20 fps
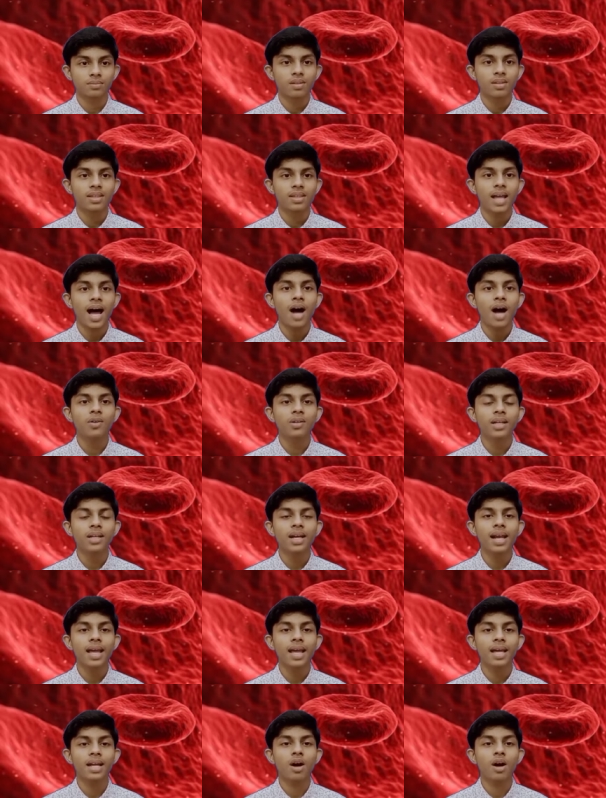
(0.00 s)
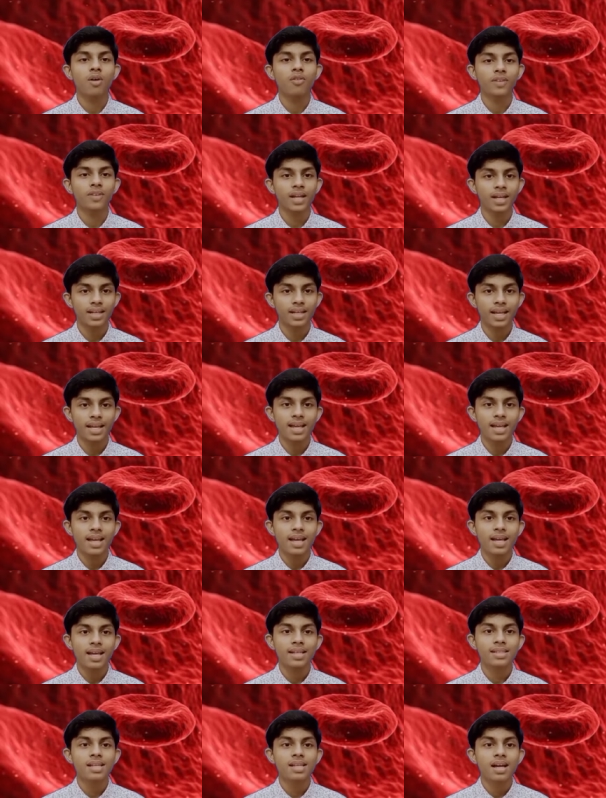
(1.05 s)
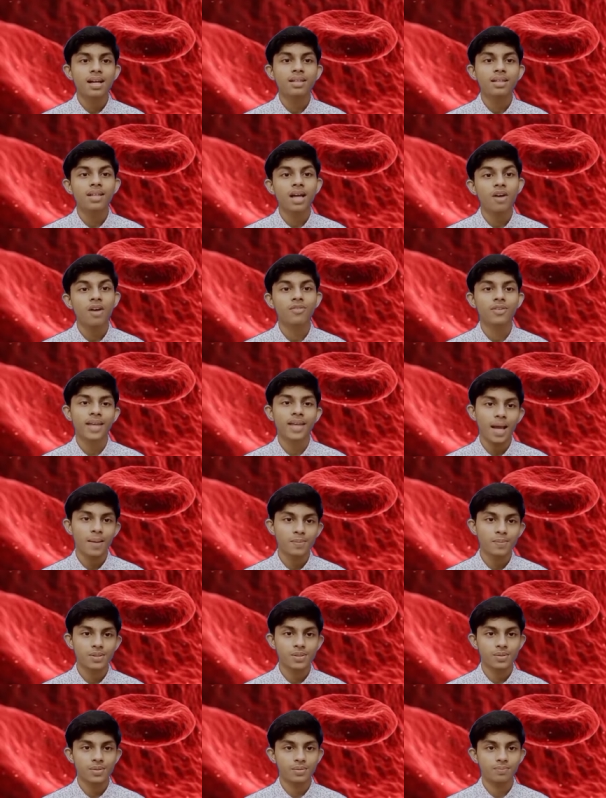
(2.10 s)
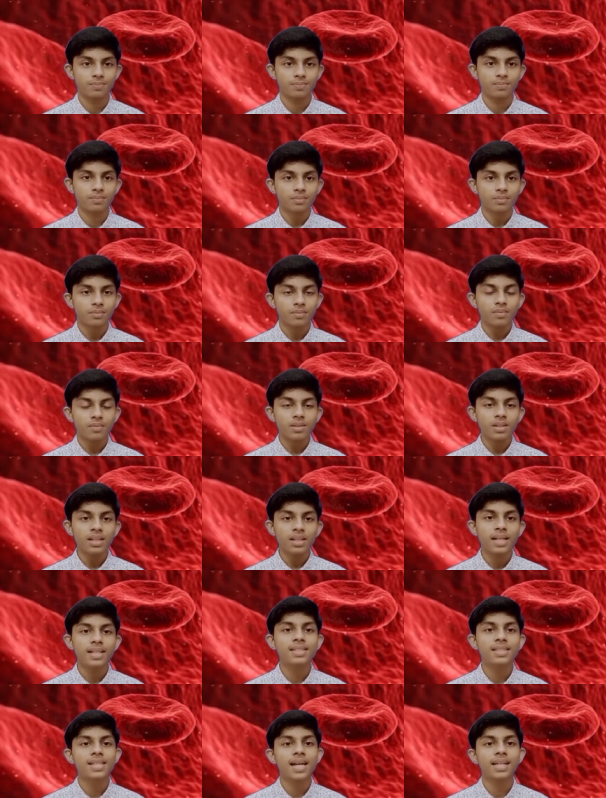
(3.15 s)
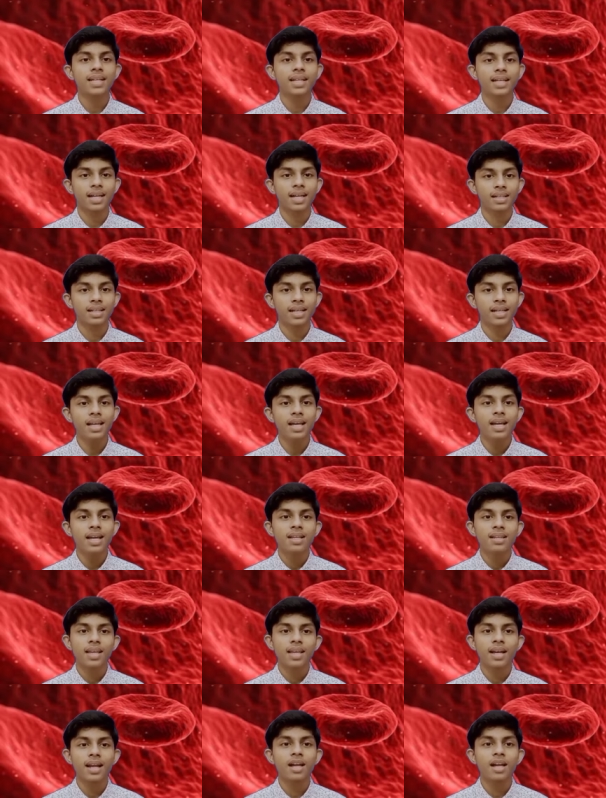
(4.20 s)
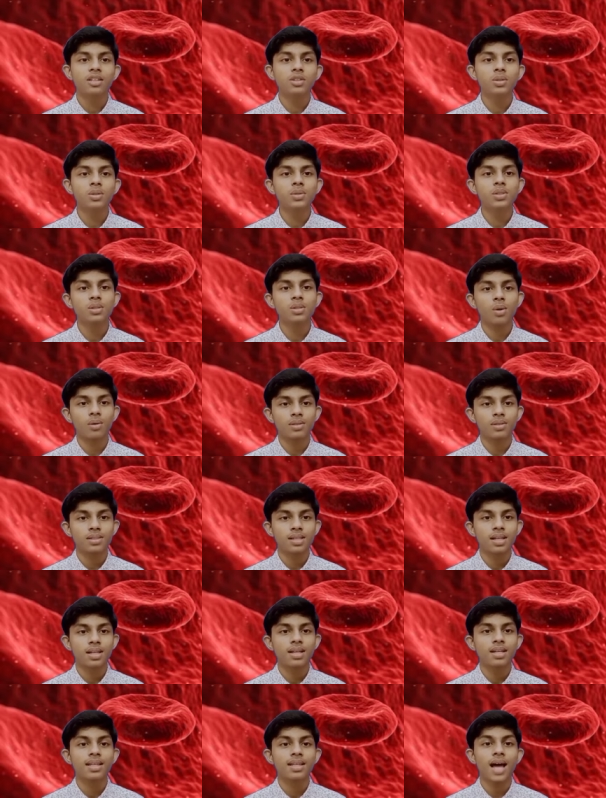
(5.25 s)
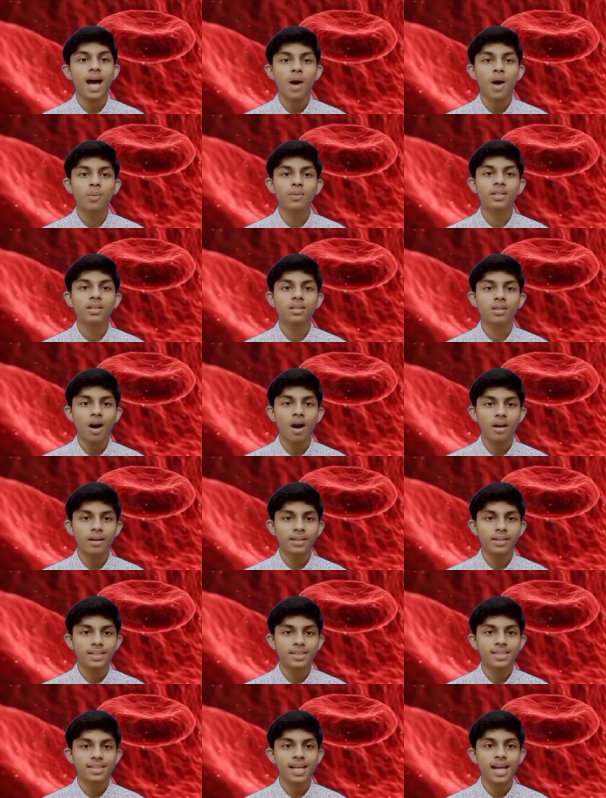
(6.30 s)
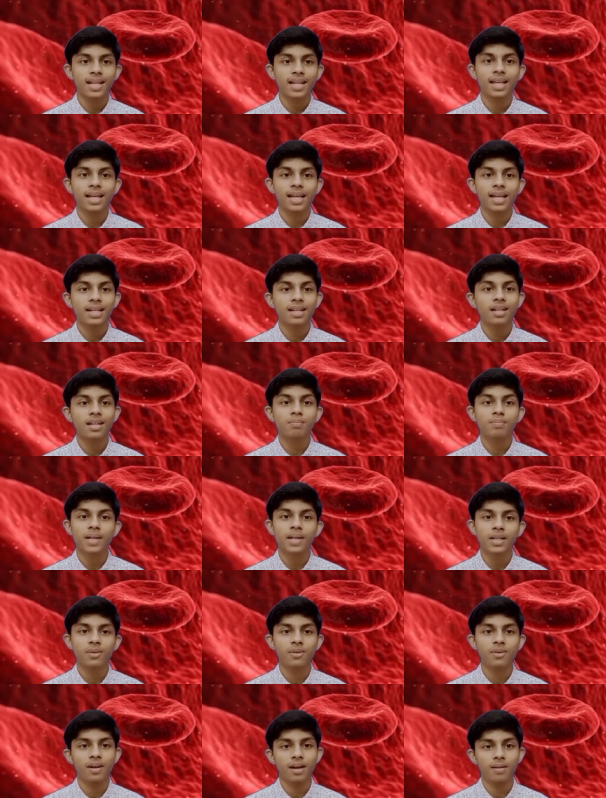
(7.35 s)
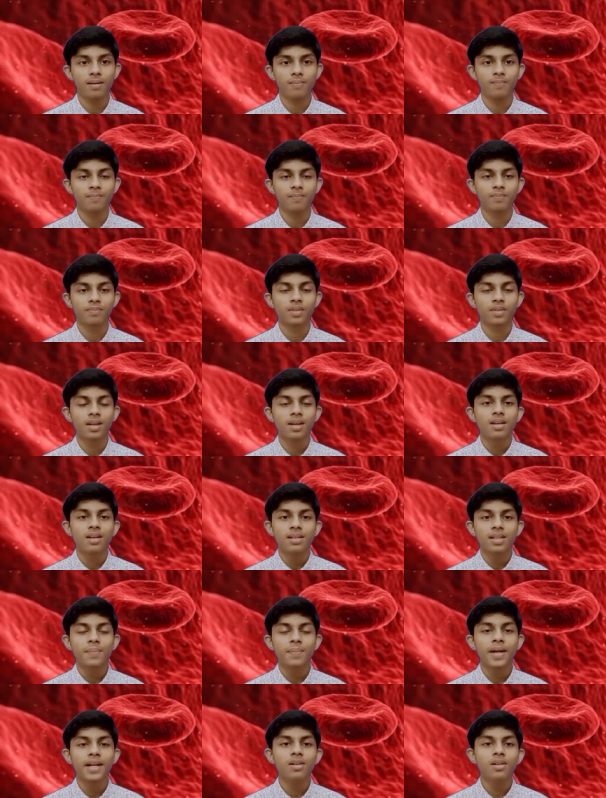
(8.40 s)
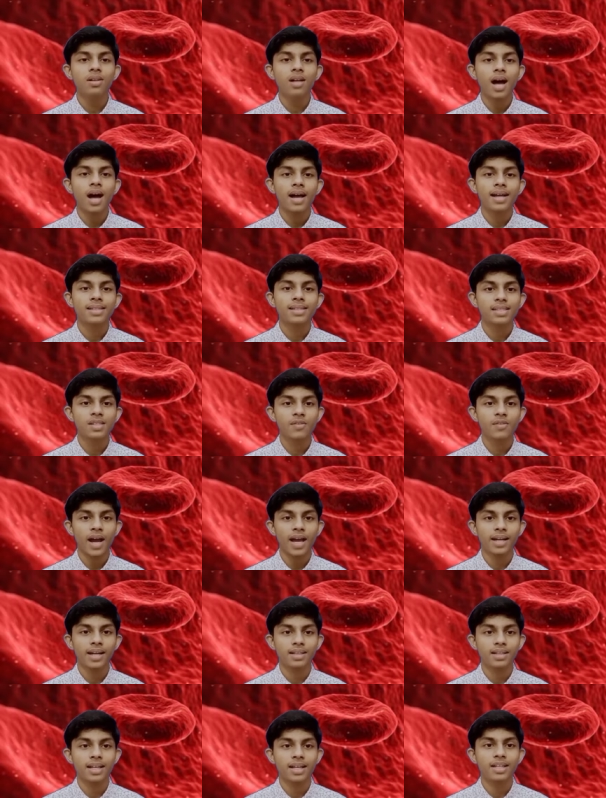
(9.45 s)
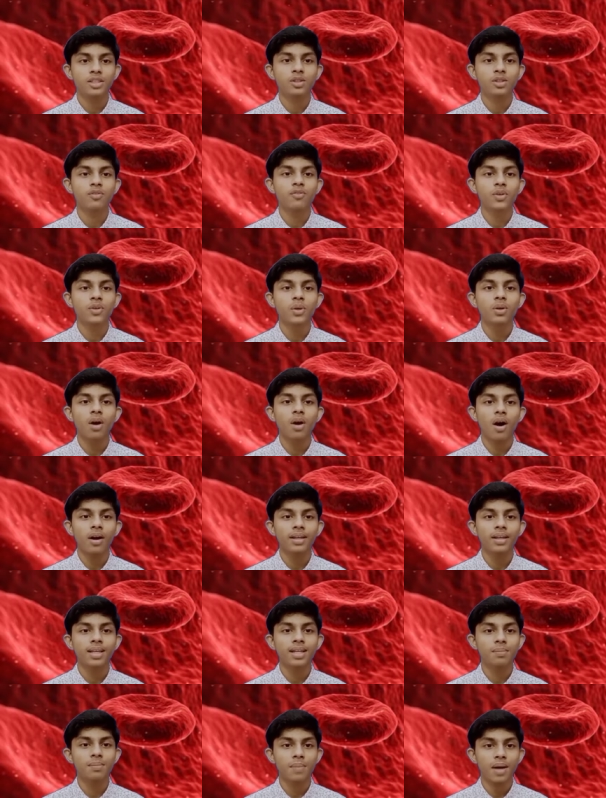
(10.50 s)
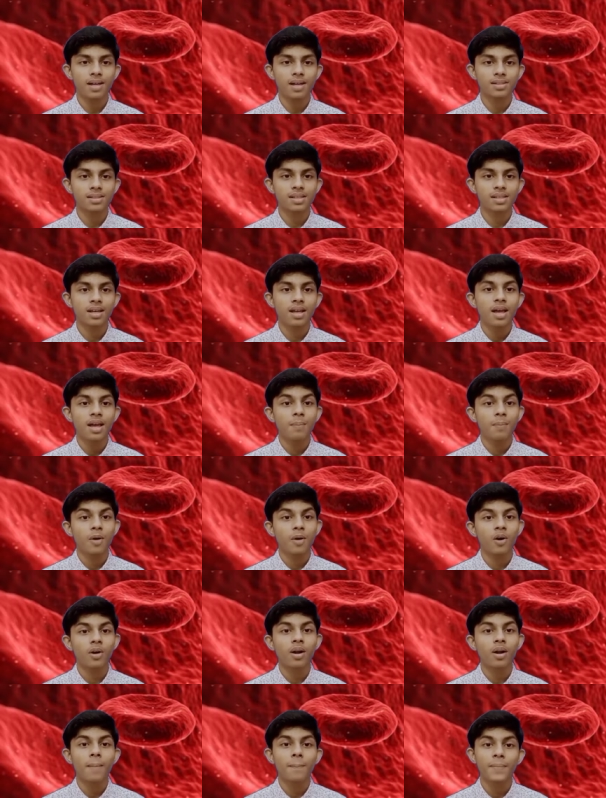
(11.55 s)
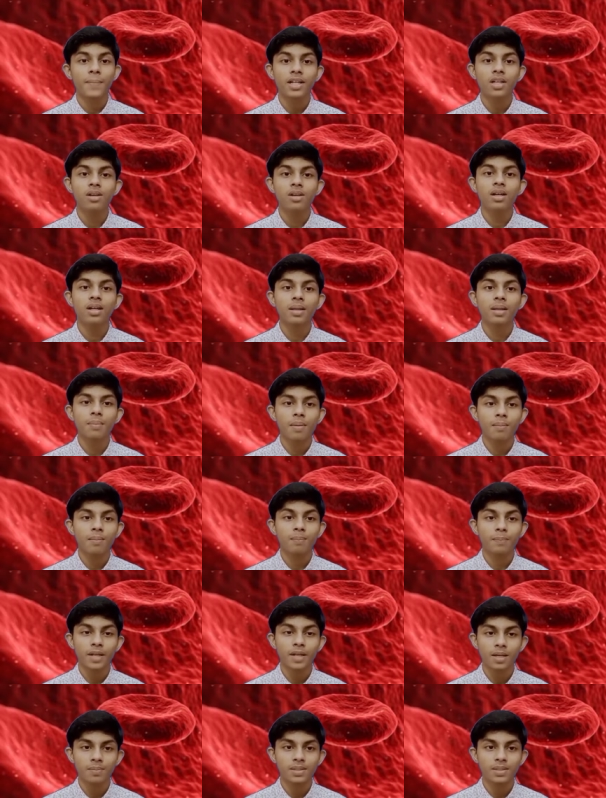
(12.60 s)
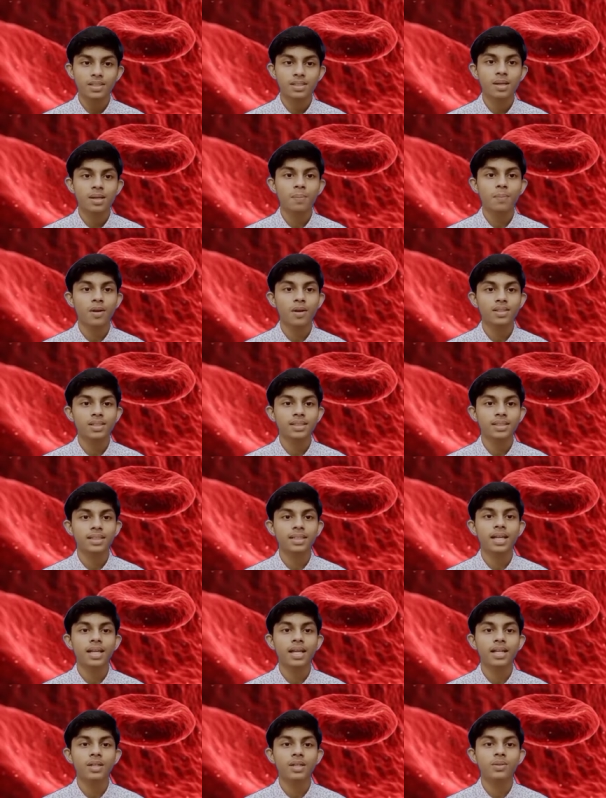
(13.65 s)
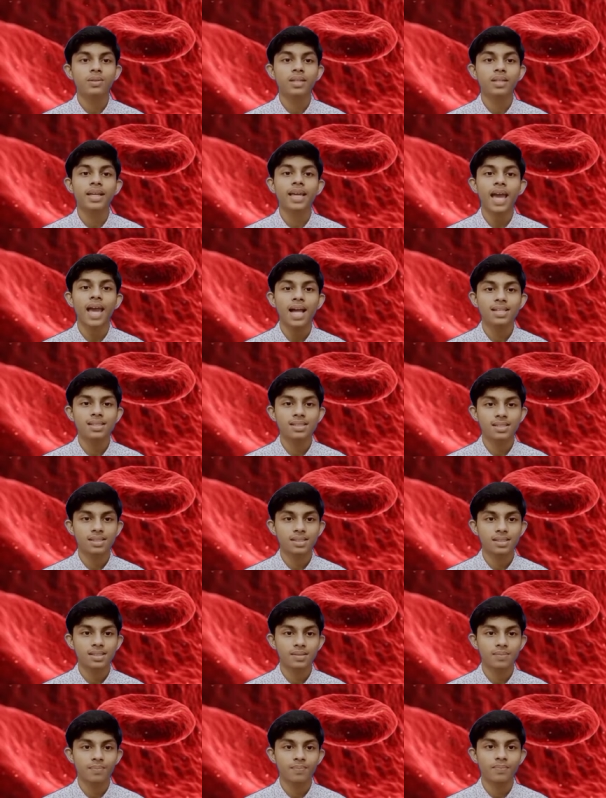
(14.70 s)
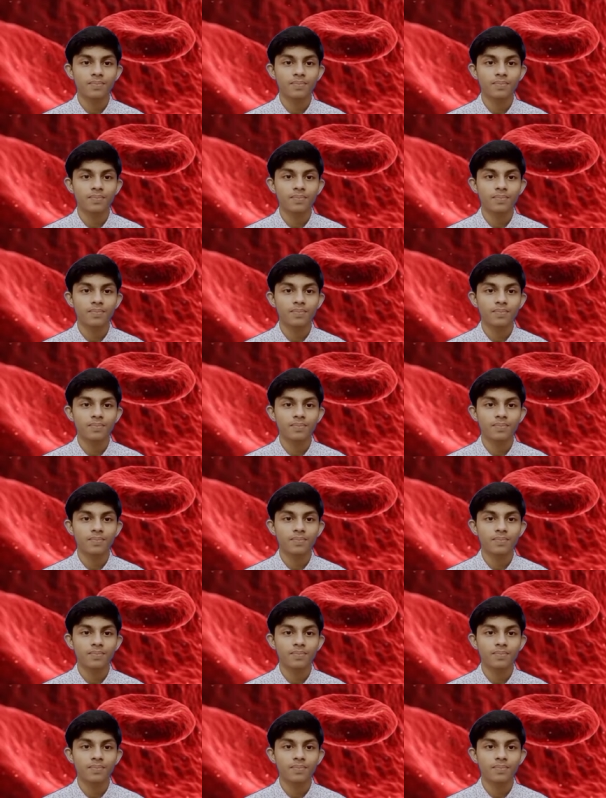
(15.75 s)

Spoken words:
The outer layer of kidney is tough capsule. Inside the kidney there are two zones, the outer cortex and the inner medulla. The medulla is divided into few conical mass or medullary pyramids projecting into the calyces.